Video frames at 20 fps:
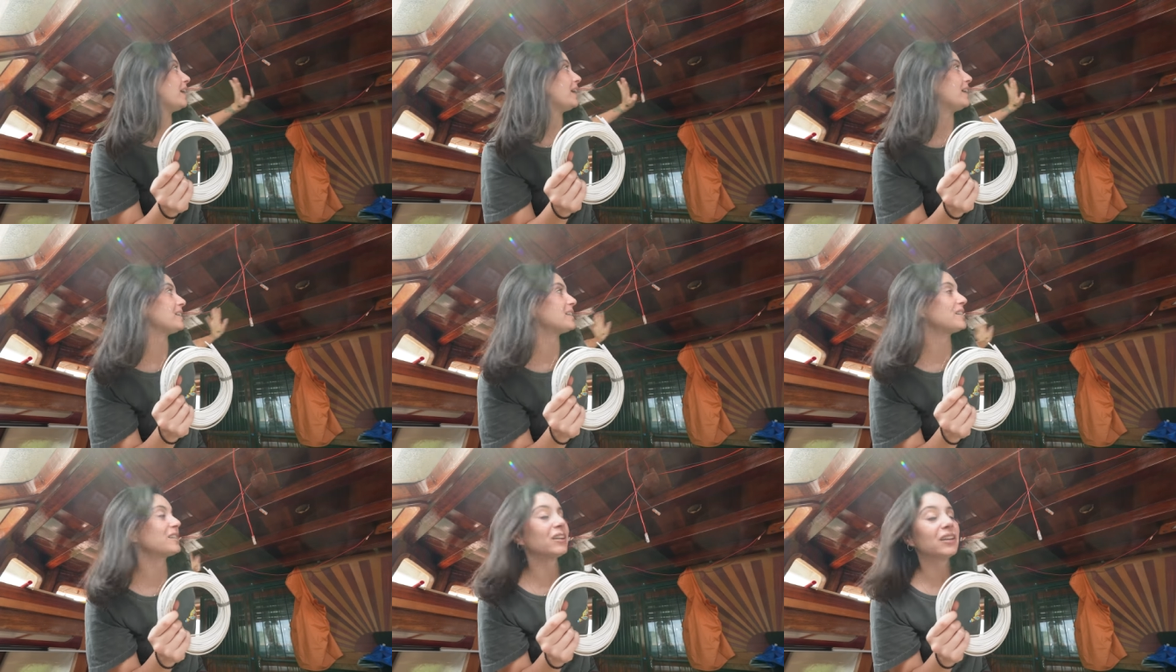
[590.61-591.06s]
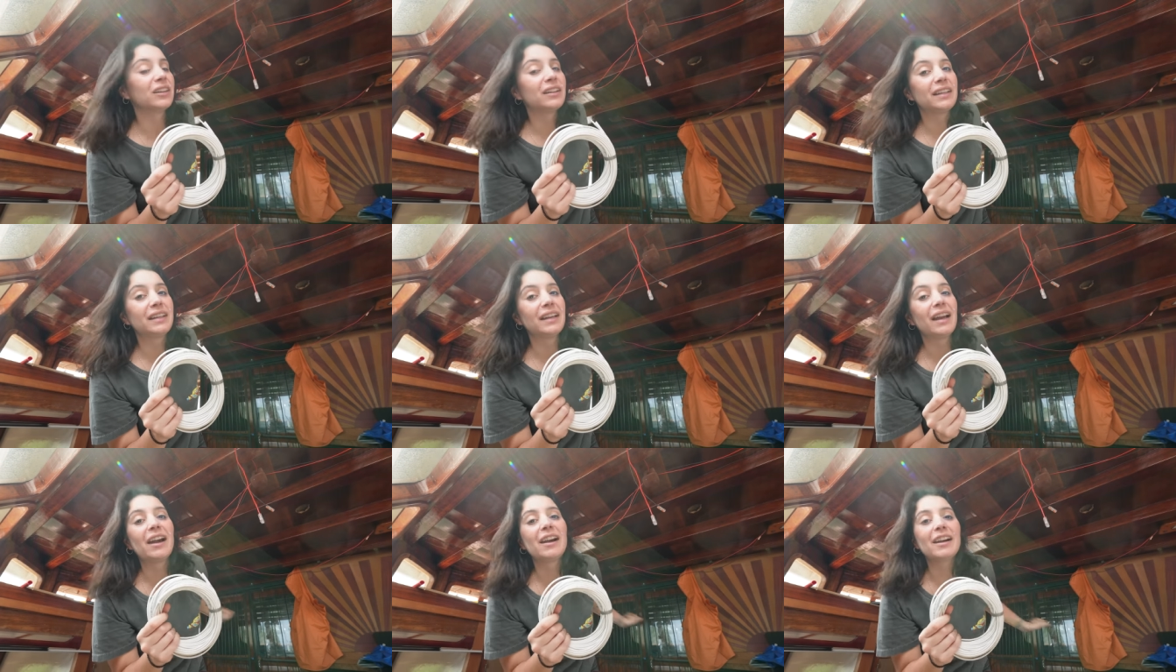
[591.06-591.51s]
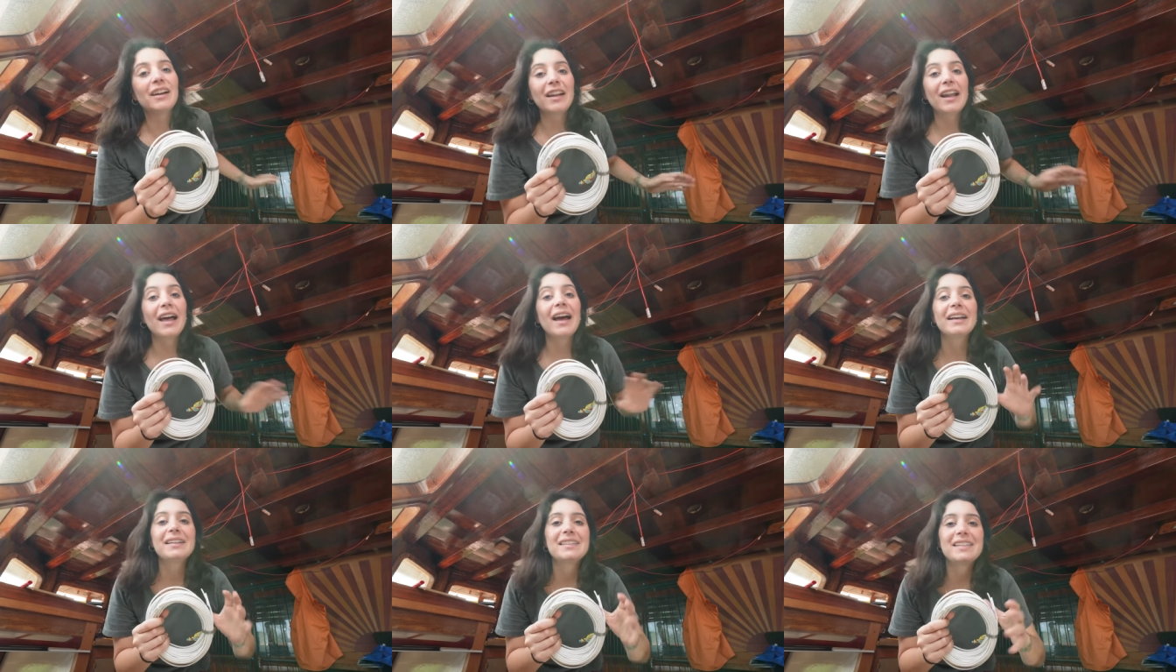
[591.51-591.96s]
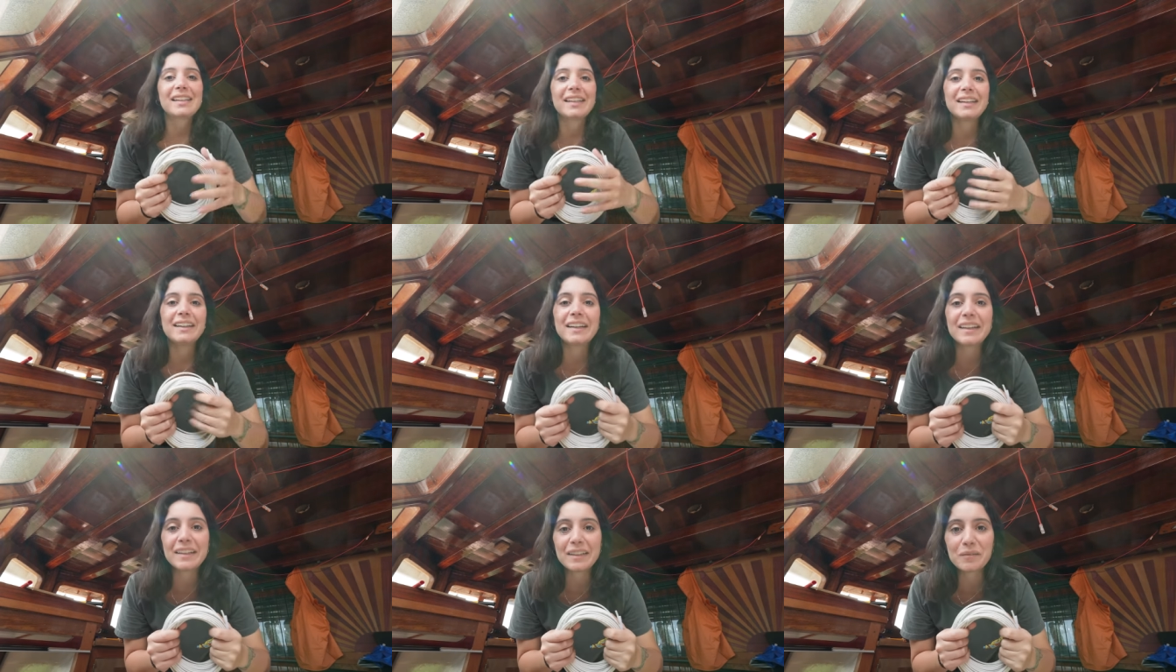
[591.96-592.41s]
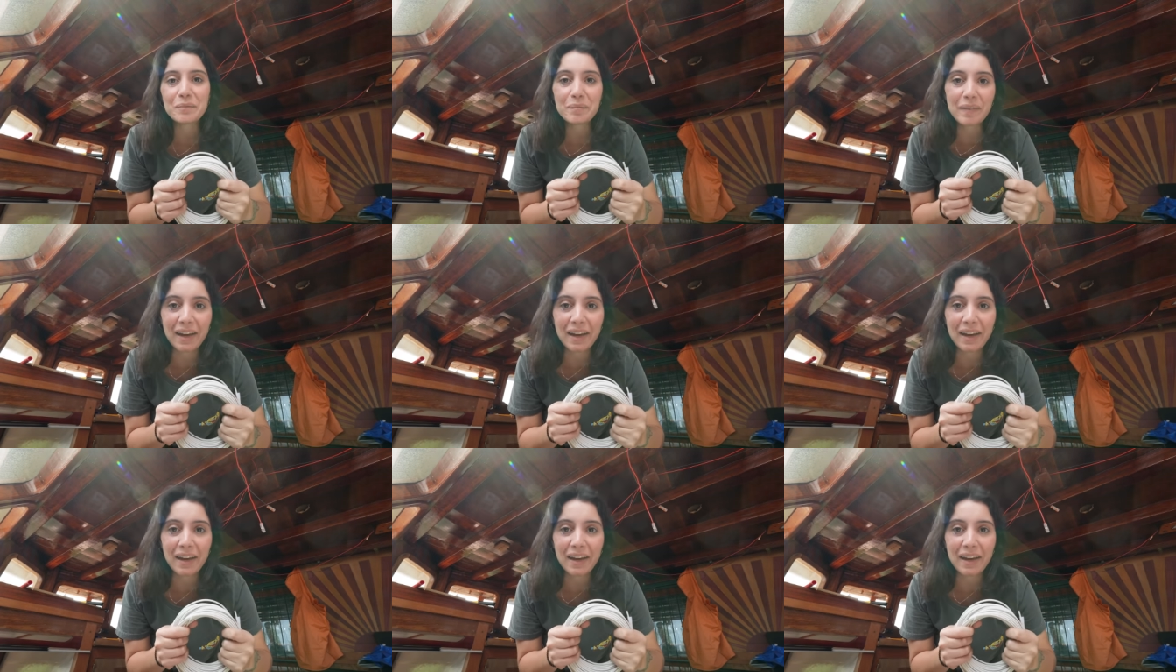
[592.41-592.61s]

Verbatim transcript: installing our lights here in the